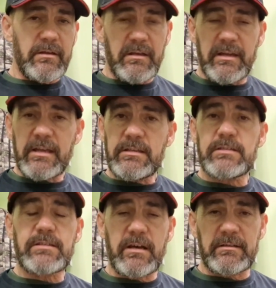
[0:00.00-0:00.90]
And then you
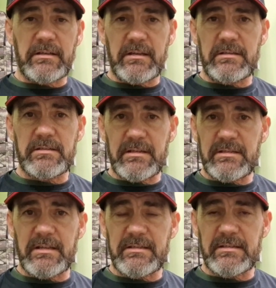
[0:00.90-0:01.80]
start increasing the
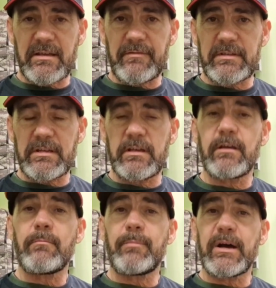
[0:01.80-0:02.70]
sensitivity
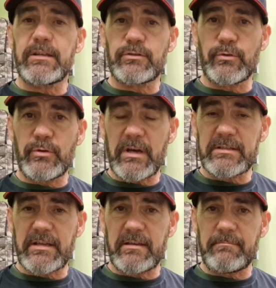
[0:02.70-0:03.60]
by 2 at a
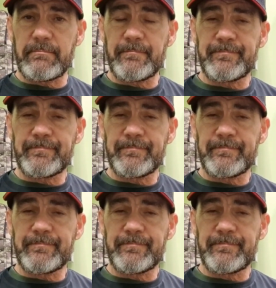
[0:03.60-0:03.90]
time,